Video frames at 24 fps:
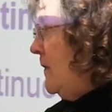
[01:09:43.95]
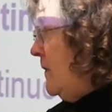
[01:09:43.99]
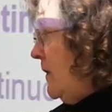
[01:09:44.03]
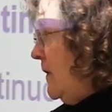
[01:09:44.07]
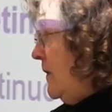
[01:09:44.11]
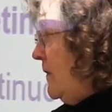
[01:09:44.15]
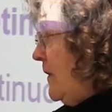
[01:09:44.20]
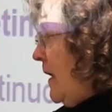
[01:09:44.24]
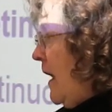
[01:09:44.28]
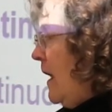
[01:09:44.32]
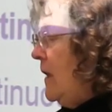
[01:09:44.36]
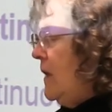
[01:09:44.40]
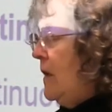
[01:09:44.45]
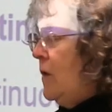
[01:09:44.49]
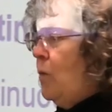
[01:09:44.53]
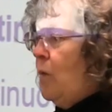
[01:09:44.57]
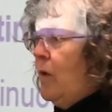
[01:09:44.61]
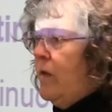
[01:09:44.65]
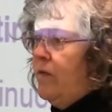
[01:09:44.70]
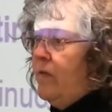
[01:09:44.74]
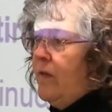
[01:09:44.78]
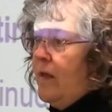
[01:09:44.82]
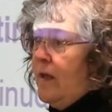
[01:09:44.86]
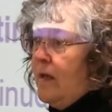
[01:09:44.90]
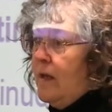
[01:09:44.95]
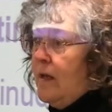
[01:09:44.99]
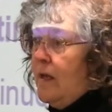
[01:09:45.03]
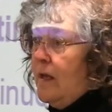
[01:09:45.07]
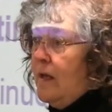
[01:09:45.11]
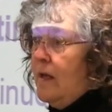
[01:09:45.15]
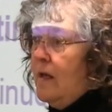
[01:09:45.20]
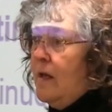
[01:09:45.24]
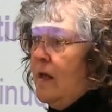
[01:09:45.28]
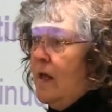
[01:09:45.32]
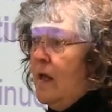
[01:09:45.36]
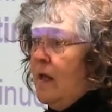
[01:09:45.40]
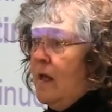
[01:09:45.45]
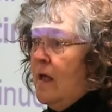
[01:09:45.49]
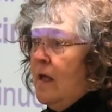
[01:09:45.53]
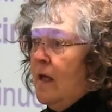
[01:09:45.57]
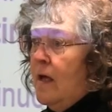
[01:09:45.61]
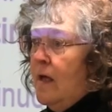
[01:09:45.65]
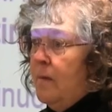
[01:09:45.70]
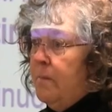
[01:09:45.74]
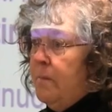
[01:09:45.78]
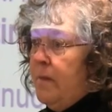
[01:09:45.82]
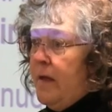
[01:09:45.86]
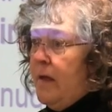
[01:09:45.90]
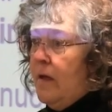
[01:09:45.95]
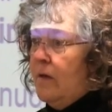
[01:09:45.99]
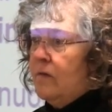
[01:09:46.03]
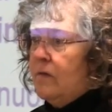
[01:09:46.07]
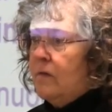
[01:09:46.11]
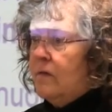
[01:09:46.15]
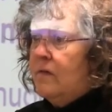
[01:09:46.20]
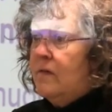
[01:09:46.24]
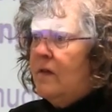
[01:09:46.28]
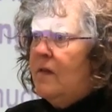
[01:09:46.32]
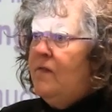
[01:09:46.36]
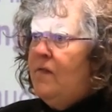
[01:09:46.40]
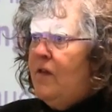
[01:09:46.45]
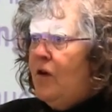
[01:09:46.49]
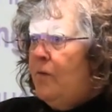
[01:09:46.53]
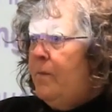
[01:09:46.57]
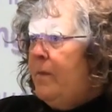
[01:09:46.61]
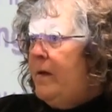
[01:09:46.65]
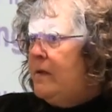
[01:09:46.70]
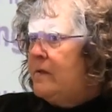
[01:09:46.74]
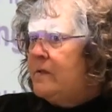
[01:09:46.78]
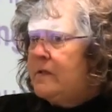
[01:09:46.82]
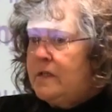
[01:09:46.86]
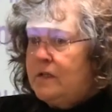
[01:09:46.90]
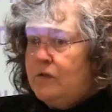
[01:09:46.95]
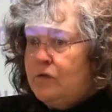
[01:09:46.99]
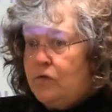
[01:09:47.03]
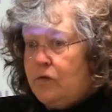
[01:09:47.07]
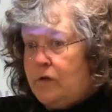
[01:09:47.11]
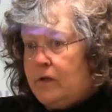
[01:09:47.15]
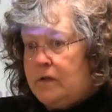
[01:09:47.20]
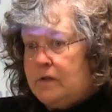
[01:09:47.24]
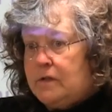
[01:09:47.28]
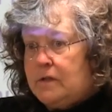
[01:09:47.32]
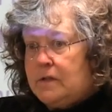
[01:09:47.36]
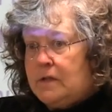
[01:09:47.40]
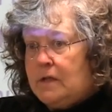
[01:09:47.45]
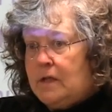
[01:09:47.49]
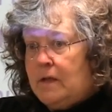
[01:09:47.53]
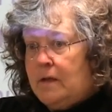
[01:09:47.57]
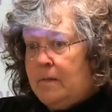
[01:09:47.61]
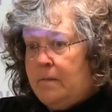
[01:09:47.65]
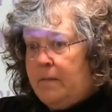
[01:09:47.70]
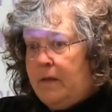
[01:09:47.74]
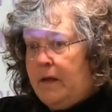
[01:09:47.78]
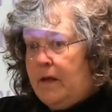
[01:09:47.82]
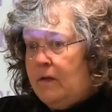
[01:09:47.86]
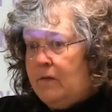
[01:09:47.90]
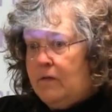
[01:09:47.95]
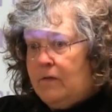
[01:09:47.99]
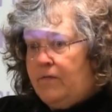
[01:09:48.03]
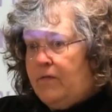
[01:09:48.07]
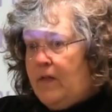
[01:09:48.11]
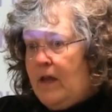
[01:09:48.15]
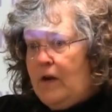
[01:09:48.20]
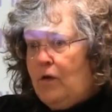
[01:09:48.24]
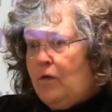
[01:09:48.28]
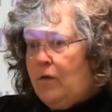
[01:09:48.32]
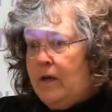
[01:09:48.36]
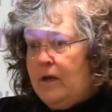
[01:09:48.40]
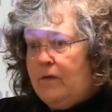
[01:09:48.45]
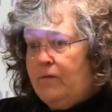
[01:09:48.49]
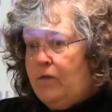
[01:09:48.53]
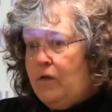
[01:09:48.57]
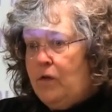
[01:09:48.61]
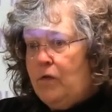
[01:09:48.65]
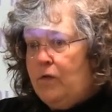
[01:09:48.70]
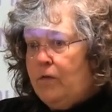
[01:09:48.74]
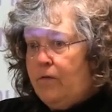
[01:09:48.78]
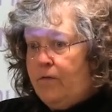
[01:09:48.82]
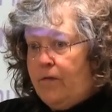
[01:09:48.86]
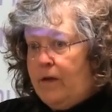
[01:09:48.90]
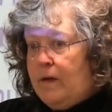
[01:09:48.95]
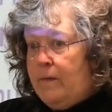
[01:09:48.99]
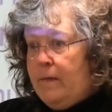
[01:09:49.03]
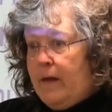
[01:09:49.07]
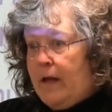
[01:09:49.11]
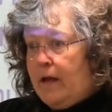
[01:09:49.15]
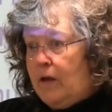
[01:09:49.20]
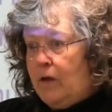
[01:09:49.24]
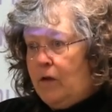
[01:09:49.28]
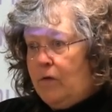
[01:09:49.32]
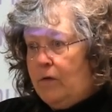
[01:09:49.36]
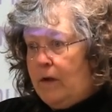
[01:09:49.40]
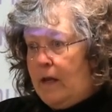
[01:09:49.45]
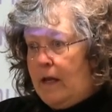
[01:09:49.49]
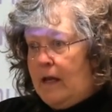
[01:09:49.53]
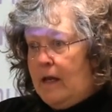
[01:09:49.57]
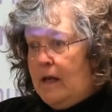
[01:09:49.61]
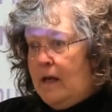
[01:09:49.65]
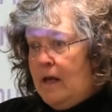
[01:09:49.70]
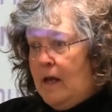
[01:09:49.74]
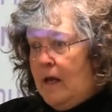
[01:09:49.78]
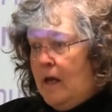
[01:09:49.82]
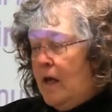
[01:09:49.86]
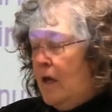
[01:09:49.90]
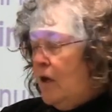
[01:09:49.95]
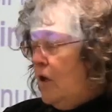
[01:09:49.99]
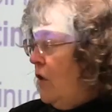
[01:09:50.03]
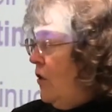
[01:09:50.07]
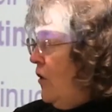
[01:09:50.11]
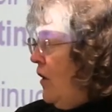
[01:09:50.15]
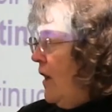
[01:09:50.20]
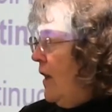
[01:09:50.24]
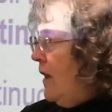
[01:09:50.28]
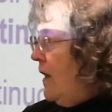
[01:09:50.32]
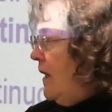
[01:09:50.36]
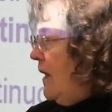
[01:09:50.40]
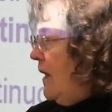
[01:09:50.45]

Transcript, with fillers: is exactly what they need because it's in their best interest. Because if they don't give you the feedback you need, you're not